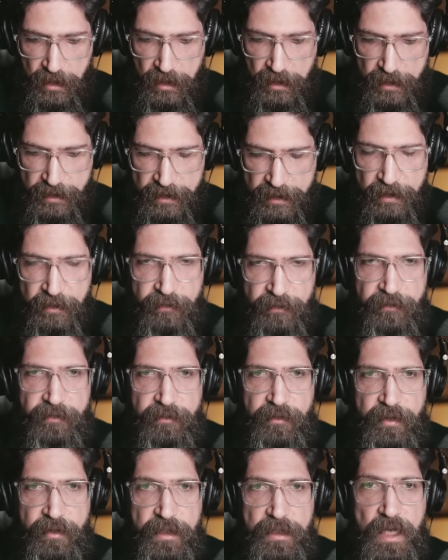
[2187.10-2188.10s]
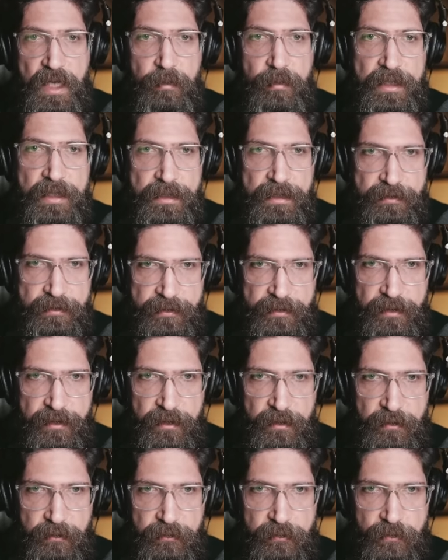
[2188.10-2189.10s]
His
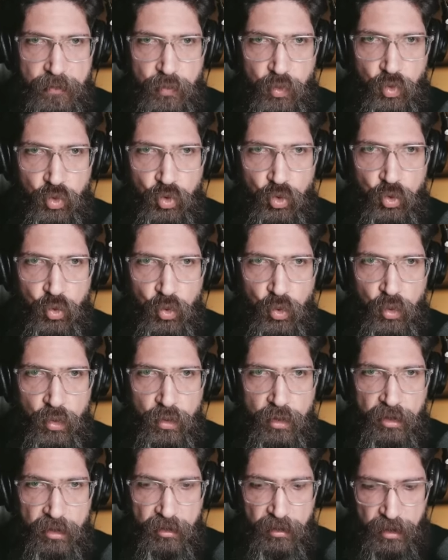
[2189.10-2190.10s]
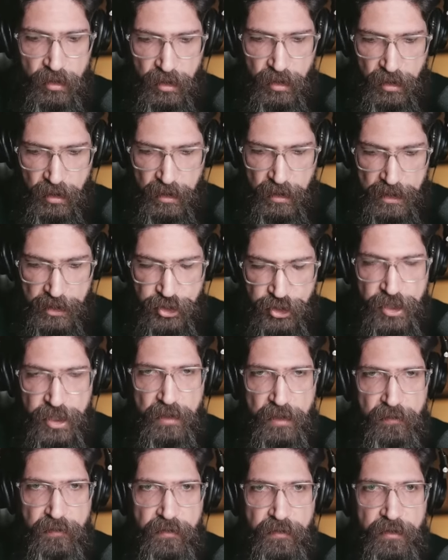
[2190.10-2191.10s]
inability to
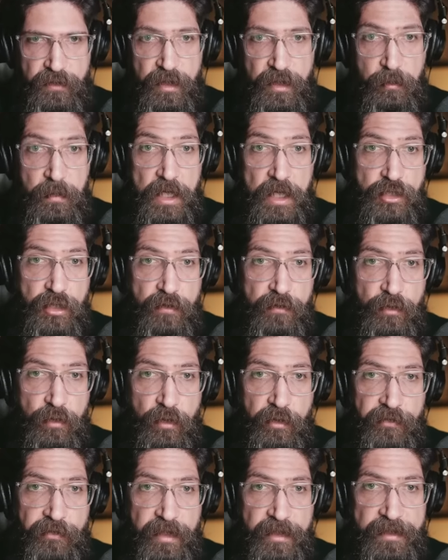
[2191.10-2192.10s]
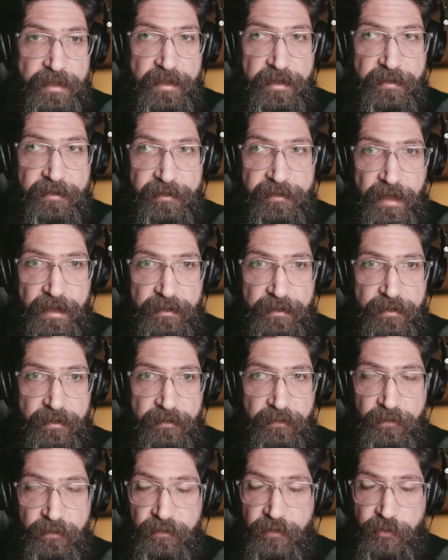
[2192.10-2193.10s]
achieve the major goals that he set
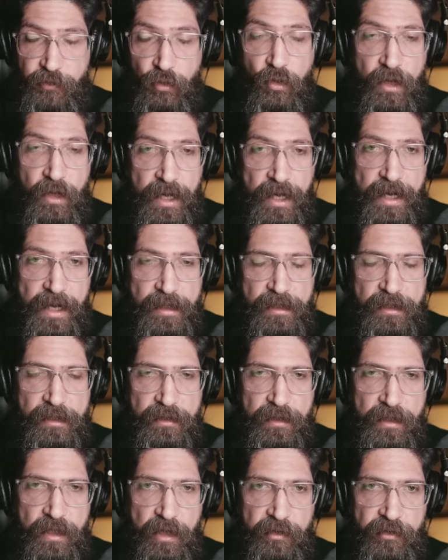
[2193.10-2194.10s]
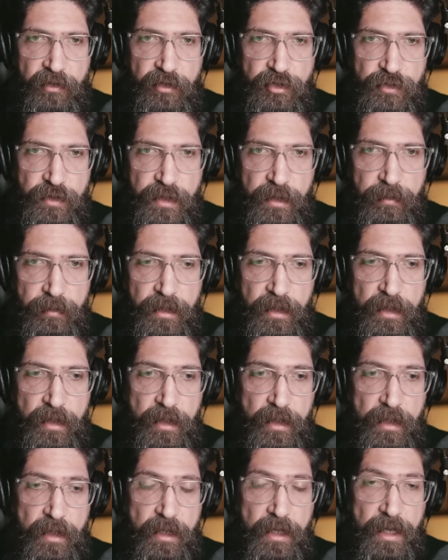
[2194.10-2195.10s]
so high in the Gaza Strip,
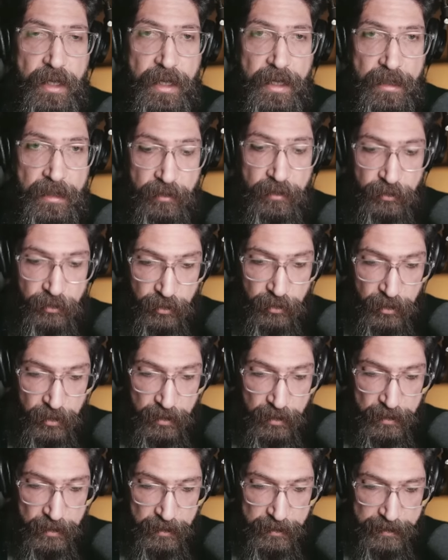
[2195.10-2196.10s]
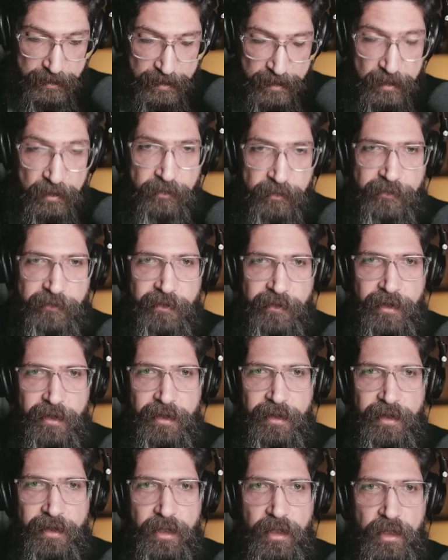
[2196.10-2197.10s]
and his
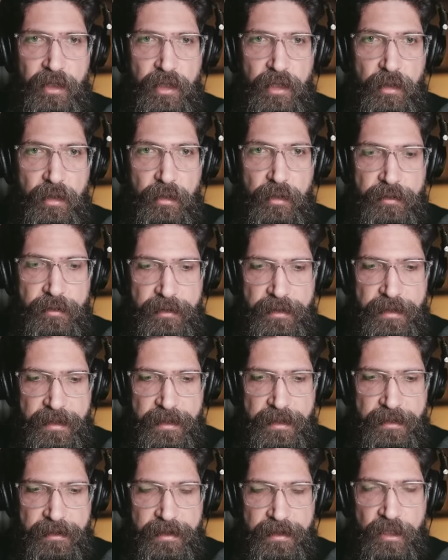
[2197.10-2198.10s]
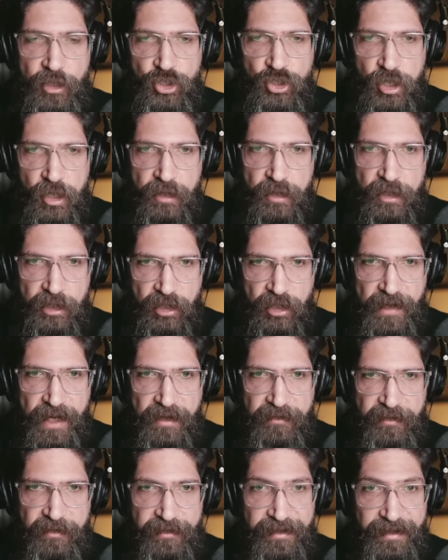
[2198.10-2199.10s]
the internal
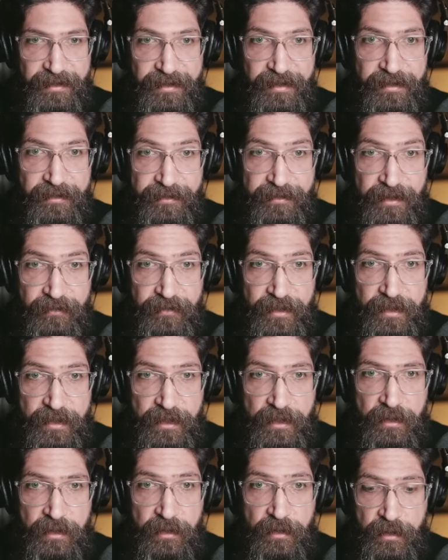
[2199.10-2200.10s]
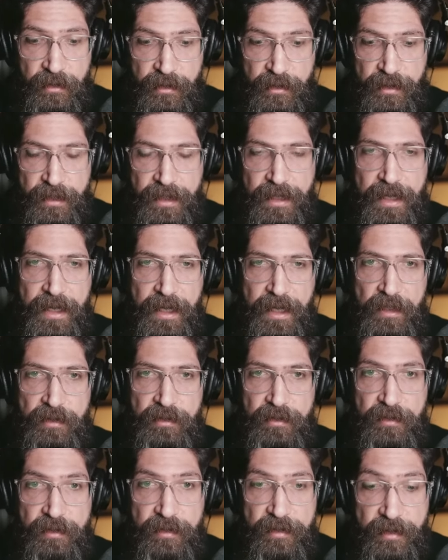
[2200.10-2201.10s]
crisis that he's living in, and
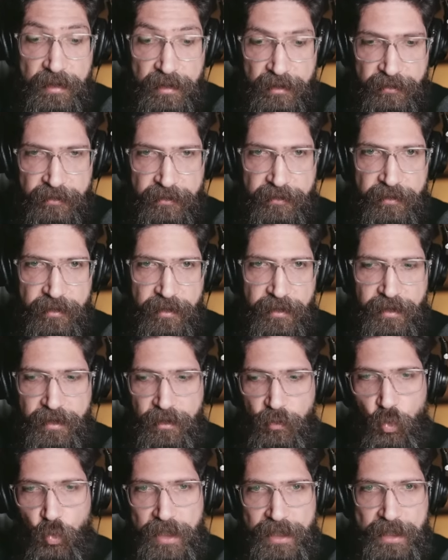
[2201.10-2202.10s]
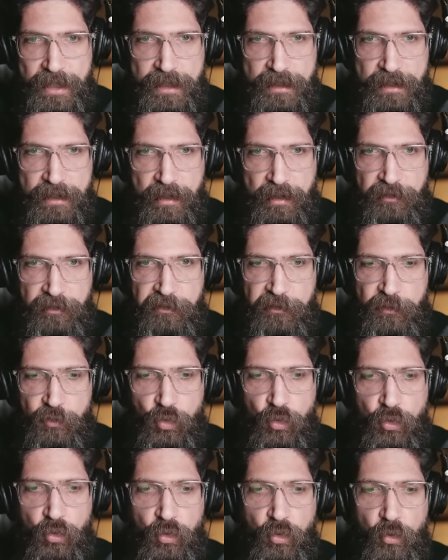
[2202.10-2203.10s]
his willingness
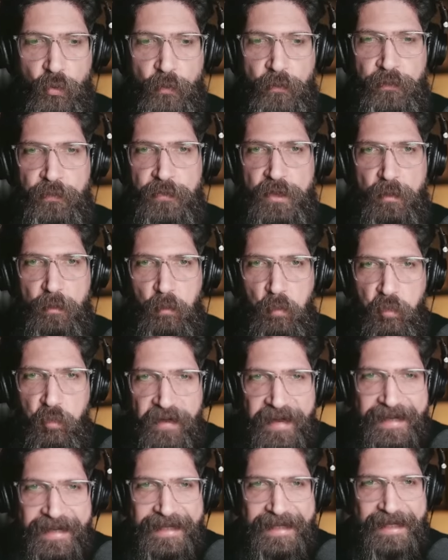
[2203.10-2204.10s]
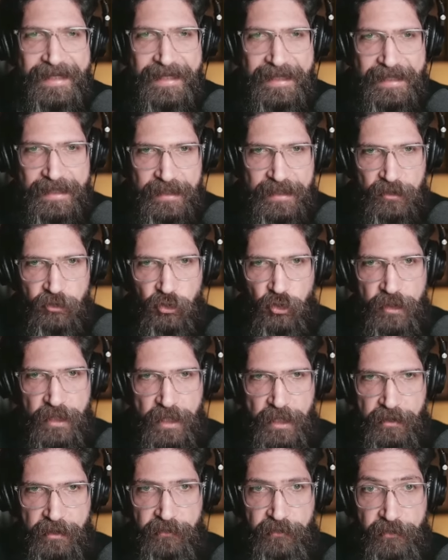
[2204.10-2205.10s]
to bring in the
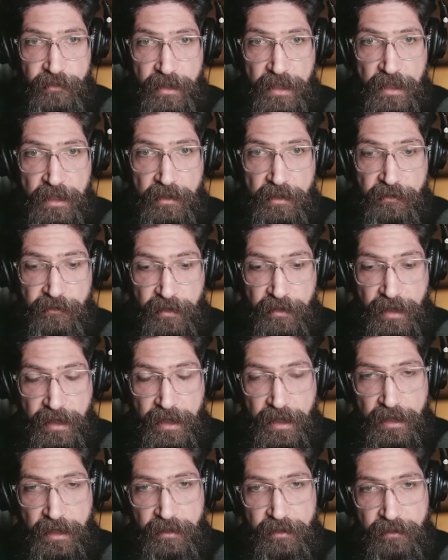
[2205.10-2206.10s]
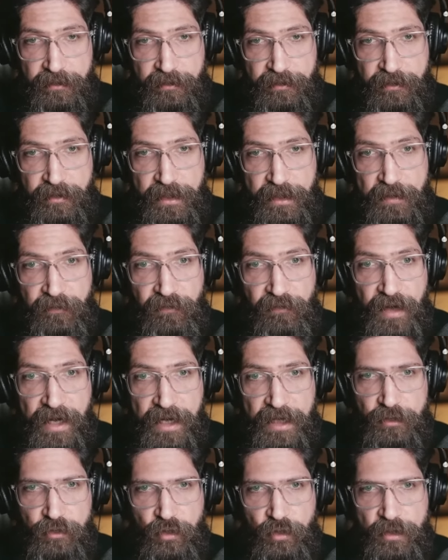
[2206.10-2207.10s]
United States and
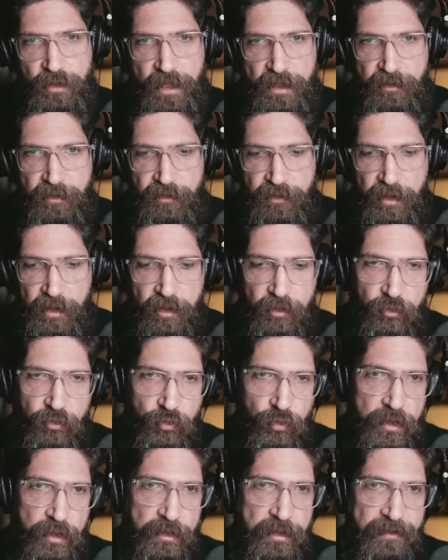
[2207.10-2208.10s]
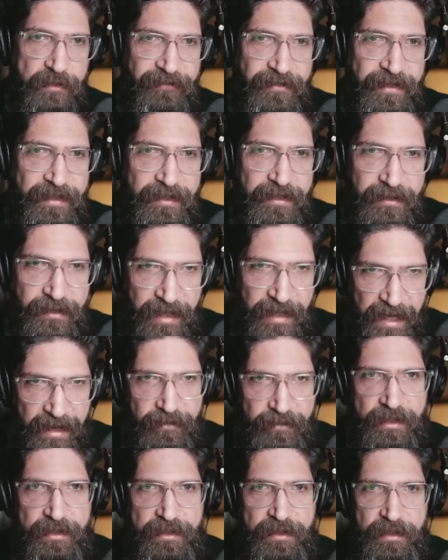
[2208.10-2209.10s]
invite the United States to intervene
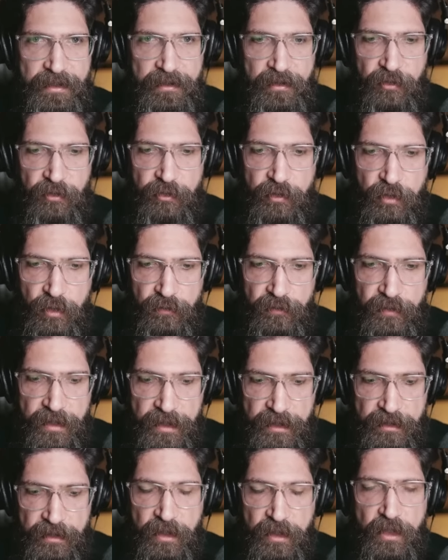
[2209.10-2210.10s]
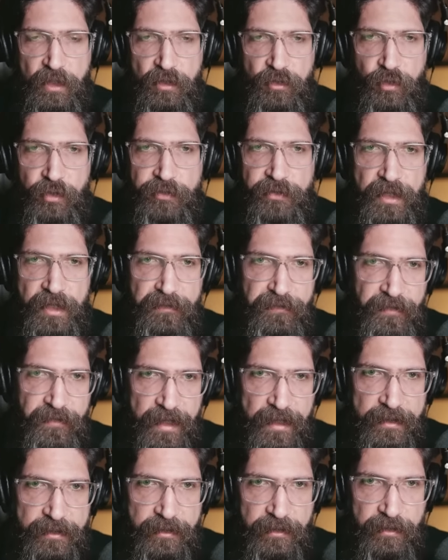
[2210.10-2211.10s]
directly in this conflict, those are
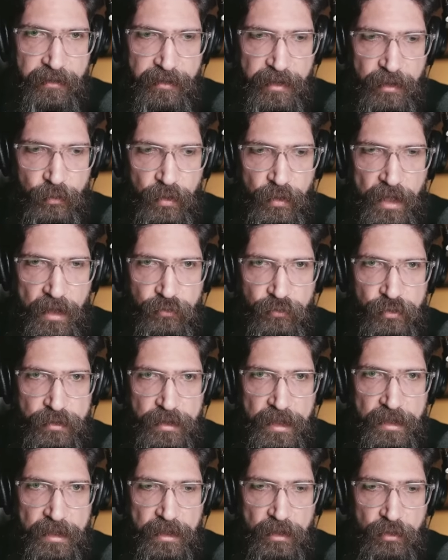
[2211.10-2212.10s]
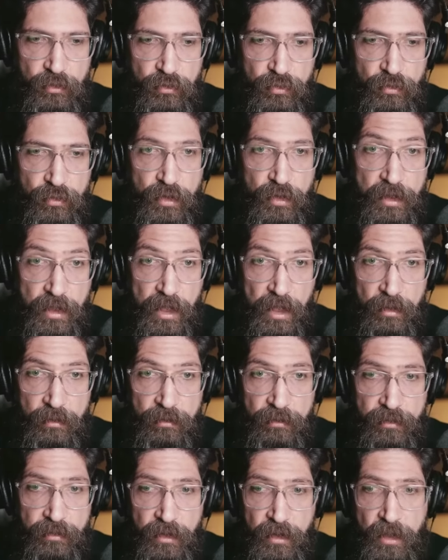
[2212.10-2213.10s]
factors that we have to take into
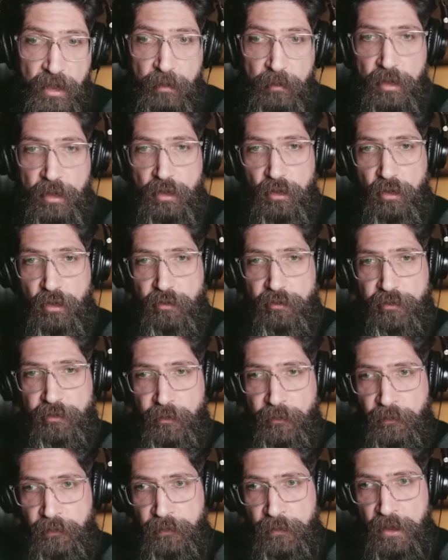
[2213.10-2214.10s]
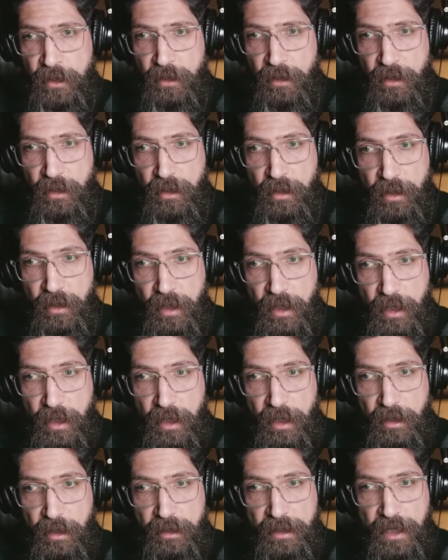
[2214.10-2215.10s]
account. Because,
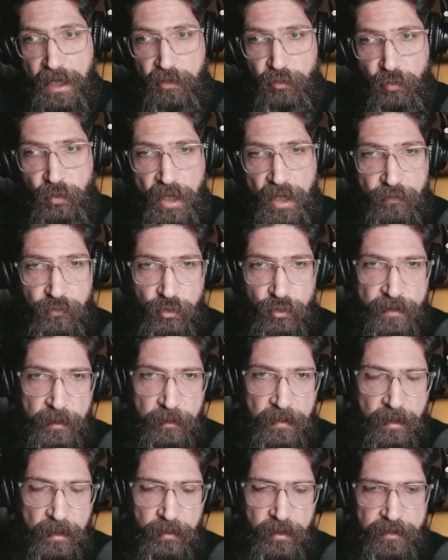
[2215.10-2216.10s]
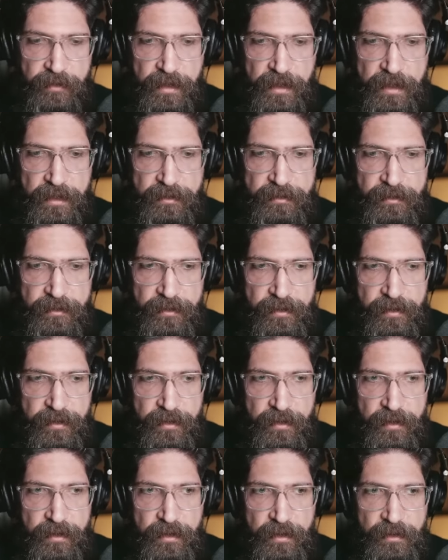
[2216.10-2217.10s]
guys, we have to remember that
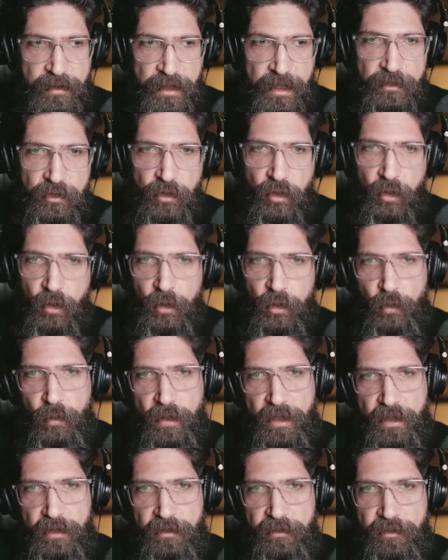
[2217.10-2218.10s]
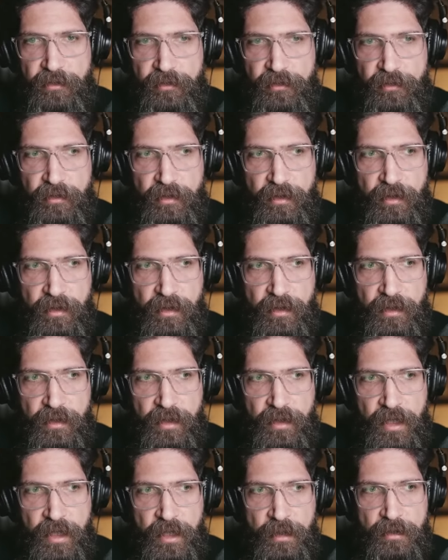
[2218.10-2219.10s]
not always
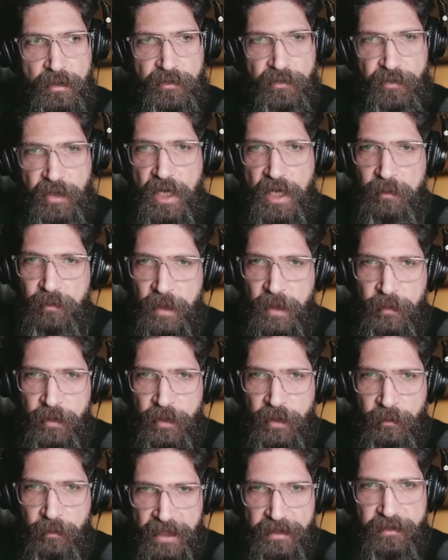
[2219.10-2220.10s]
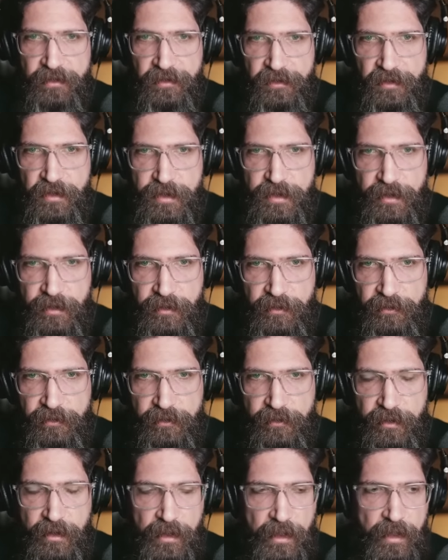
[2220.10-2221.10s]
sane people make decisions,
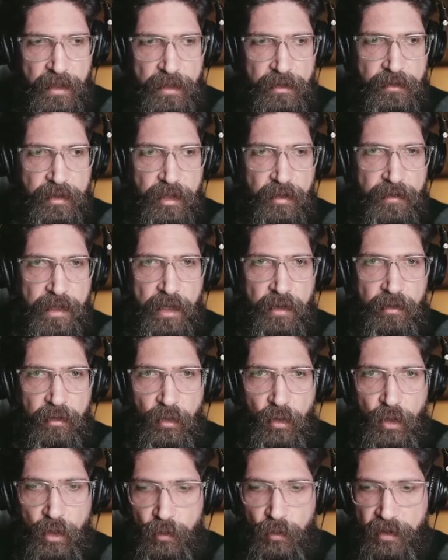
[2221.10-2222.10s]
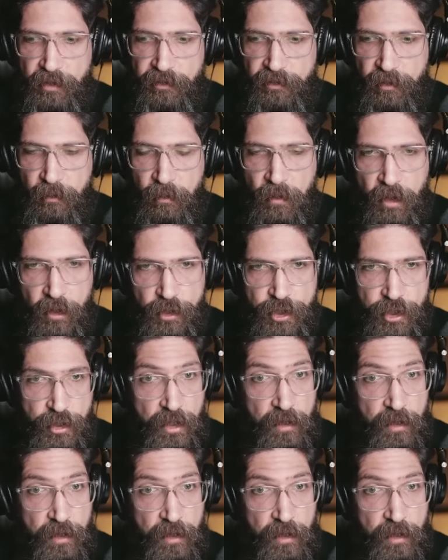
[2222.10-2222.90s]
and there are always a margin